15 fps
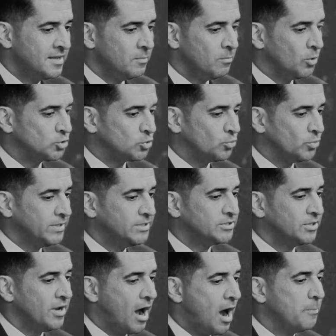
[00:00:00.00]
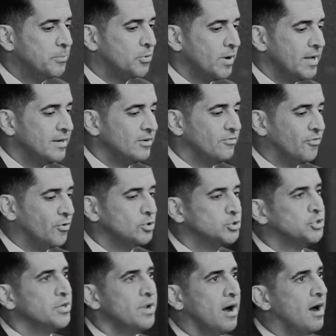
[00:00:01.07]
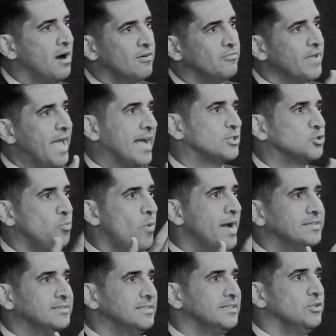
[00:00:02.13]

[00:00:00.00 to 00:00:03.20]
most recent upgraded version of XYZ